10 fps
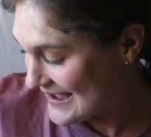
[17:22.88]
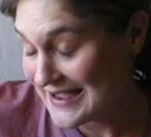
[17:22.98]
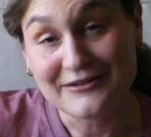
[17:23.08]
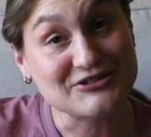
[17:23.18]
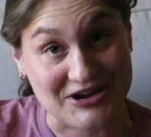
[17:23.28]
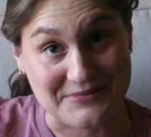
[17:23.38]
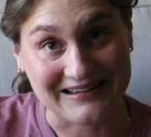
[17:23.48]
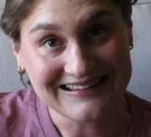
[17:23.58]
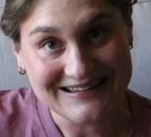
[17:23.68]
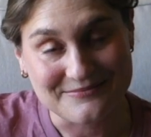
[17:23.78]
and
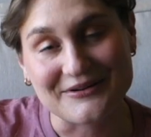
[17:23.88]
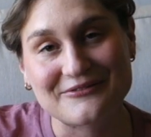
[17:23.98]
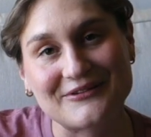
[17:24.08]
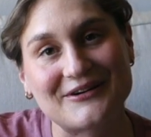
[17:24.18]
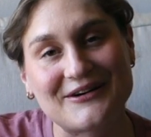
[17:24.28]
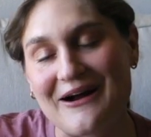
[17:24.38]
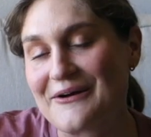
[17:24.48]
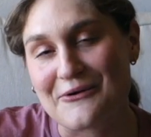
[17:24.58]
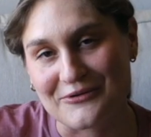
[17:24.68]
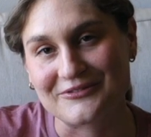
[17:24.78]
Gemma, but for our
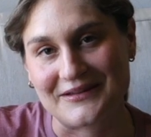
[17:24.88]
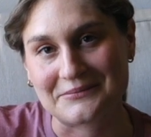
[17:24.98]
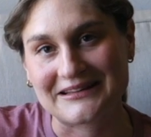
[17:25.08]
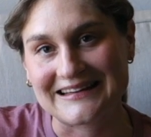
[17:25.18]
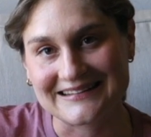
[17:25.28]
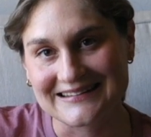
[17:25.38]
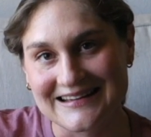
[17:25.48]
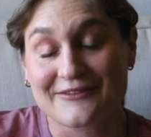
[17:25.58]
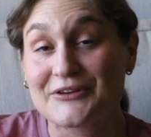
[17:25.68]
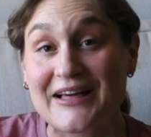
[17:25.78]
whole family.
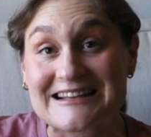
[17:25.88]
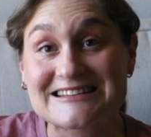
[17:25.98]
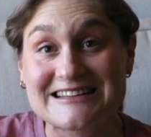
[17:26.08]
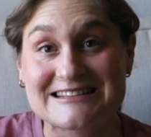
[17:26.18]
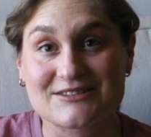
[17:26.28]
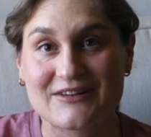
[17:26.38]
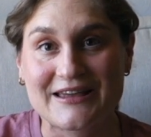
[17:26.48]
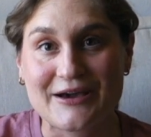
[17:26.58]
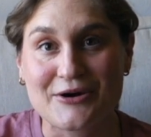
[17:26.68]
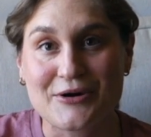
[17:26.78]
If you liked today's
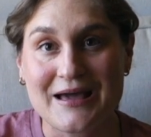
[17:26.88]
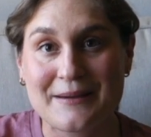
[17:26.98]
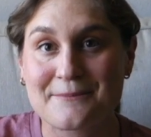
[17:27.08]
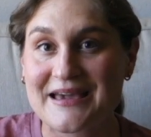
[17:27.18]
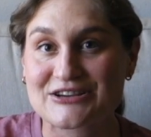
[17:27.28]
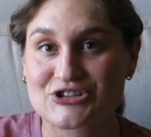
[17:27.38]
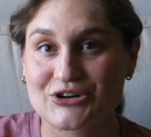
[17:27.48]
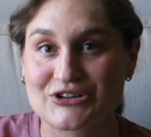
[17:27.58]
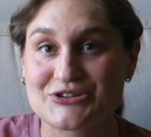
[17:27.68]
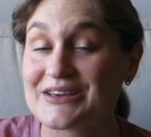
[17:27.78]
video, make
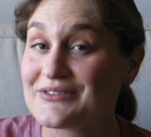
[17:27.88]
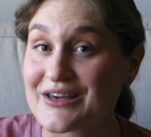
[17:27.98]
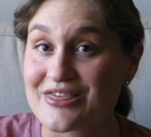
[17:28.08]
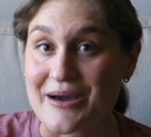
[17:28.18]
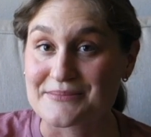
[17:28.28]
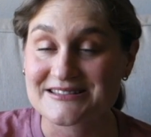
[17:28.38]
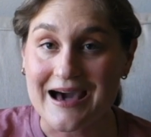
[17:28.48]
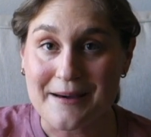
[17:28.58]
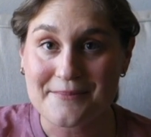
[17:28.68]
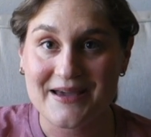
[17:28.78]
sure to give it a thumbs
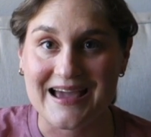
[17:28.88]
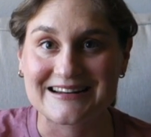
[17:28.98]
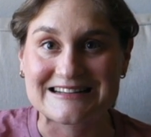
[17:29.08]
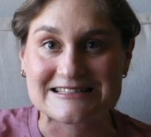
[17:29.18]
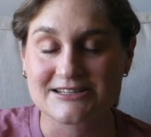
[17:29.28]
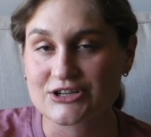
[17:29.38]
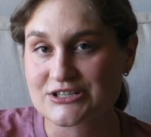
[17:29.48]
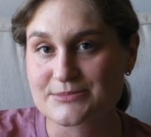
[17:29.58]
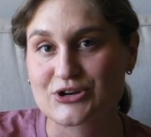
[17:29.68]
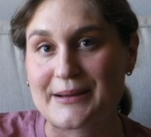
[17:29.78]
up and consider
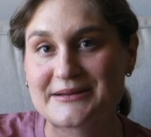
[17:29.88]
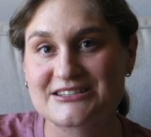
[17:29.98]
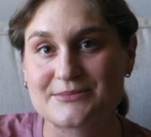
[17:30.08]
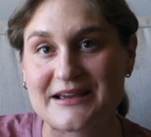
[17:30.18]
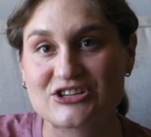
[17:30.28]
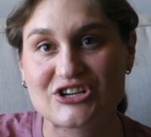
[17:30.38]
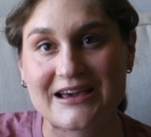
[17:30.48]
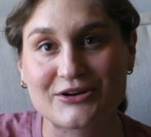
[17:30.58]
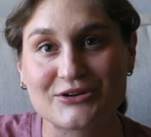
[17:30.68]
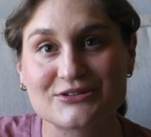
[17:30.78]
subscribing to my
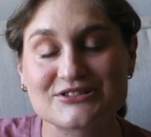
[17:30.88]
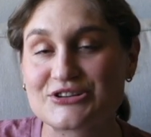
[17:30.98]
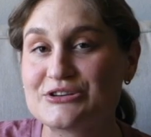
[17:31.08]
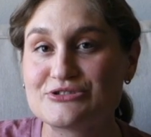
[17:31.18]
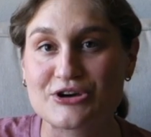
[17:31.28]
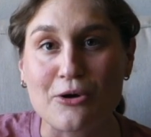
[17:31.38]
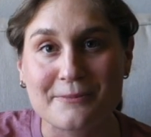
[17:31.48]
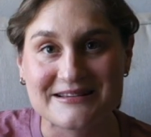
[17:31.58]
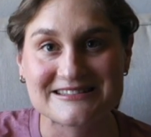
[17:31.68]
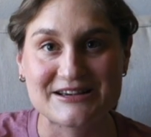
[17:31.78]
channel so you don't
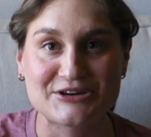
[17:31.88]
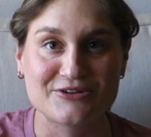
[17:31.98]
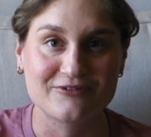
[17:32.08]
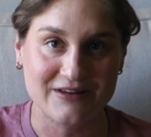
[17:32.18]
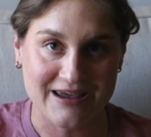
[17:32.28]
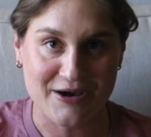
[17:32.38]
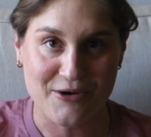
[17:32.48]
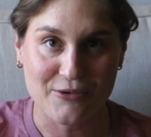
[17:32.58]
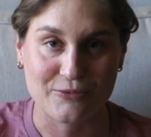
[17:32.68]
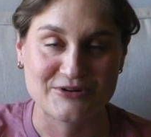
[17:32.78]
miss a new
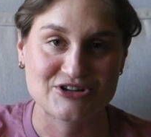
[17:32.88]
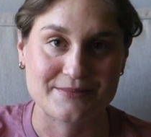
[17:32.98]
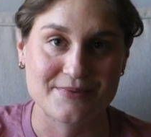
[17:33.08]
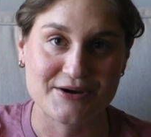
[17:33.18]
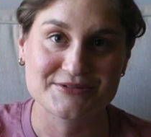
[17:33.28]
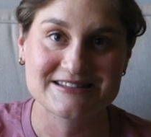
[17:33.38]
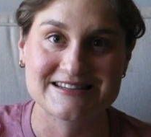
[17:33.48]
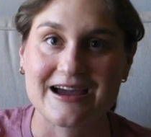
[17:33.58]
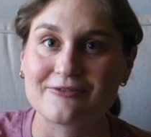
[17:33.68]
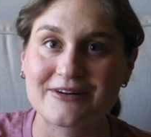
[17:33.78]
video, which I post
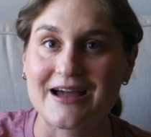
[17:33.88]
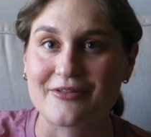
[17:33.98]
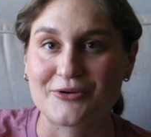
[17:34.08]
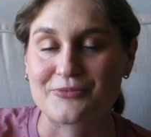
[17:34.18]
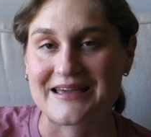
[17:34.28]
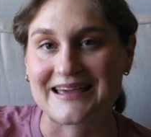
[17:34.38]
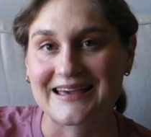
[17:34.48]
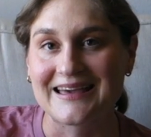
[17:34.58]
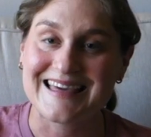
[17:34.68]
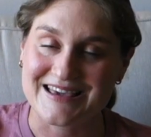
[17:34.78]
every other
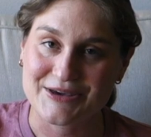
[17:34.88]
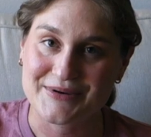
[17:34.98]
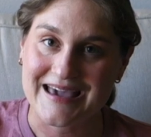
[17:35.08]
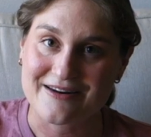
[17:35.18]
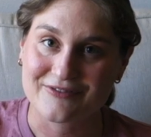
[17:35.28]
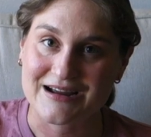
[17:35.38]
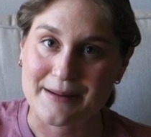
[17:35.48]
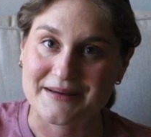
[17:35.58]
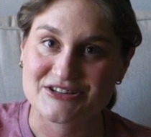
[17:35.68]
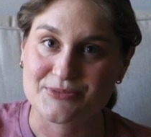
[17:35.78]
week. Thank you again for
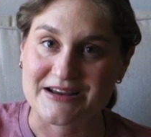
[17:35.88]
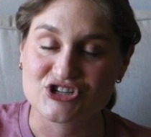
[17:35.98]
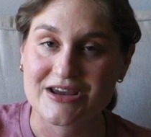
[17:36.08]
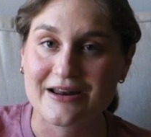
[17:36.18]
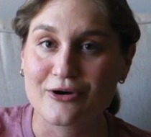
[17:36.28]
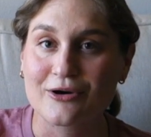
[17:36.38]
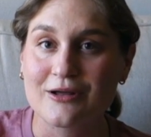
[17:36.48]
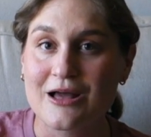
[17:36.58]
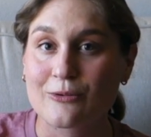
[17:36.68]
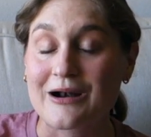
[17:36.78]
coming to my channel,
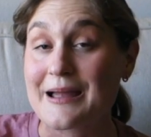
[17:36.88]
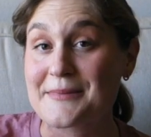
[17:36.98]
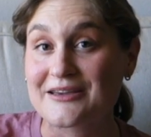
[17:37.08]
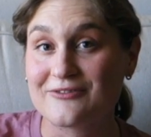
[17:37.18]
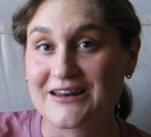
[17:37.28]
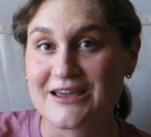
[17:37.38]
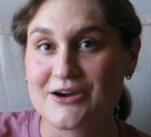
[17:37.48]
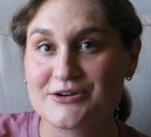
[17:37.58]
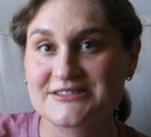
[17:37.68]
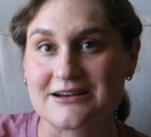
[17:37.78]
where I make
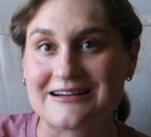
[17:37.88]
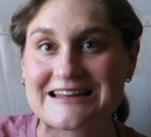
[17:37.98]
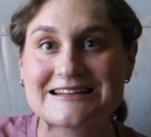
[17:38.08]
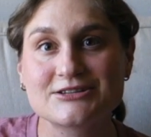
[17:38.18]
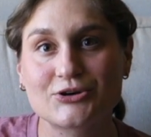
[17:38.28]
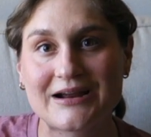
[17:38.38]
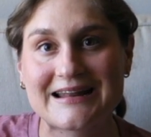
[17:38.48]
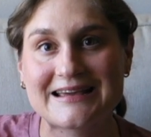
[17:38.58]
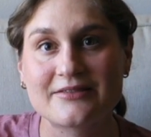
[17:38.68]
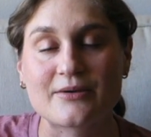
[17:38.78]
videos on
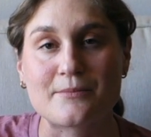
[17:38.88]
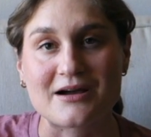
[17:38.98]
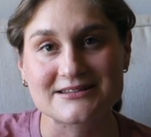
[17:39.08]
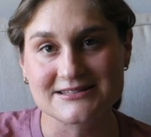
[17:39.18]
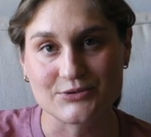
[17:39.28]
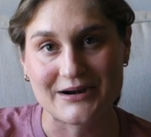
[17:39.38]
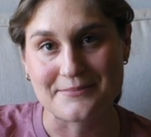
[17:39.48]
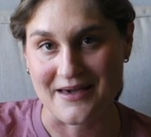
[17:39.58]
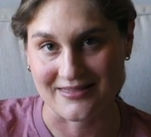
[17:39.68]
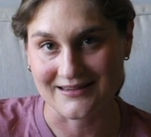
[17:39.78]
integrating the Montessori
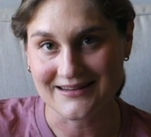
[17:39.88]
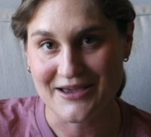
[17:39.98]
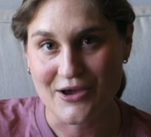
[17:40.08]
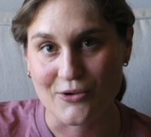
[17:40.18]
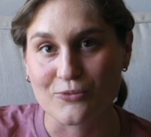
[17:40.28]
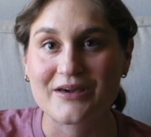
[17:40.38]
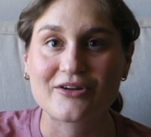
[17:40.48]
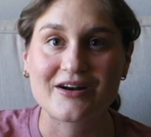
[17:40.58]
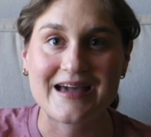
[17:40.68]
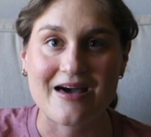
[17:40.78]
method with
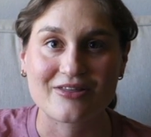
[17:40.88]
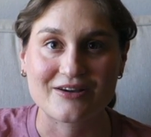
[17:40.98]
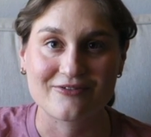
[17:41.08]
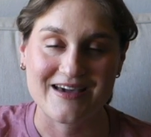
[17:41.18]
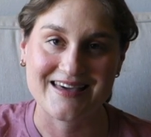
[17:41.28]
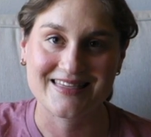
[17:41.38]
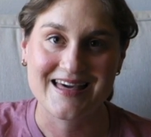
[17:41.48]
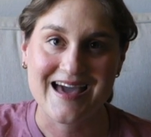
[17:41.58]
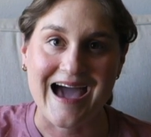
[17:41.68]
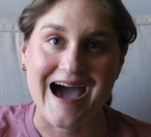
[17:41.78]
our Catholic faith
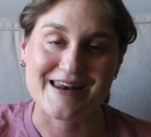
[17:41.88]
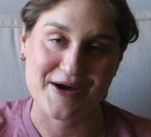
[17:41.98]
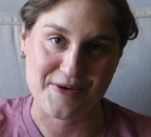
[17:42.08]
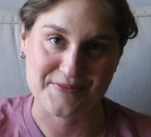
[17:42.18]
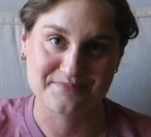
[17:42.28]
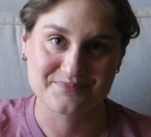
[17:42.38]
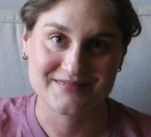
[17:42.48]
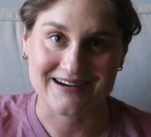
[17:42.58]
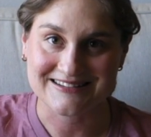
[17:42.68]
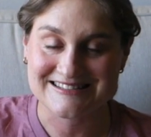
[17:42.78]
at home.
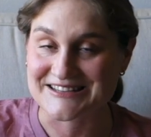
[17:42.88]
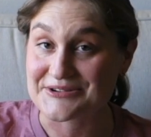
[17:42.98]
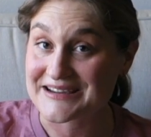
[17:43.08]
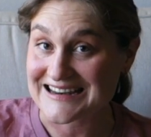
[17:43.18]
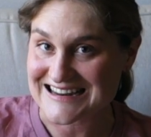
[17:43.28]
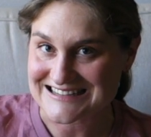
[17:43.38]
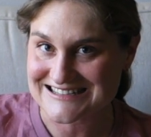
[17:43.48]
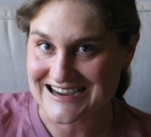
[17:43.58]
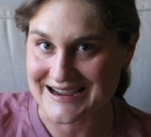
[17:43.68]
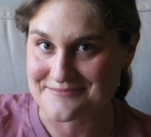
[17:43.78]
I'll see you again next
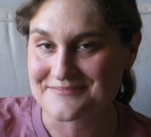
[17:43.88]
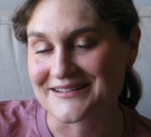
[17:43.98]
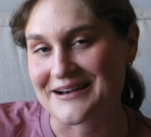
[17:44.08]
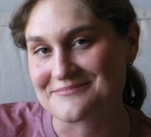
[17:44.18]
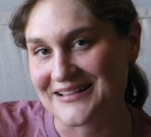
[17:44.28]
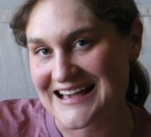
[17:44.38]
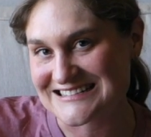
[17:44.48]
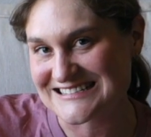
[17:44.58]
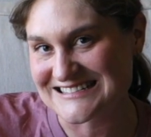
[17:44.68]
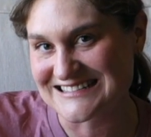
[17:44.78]
time. God
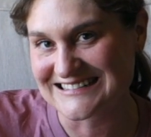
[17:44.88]
bless.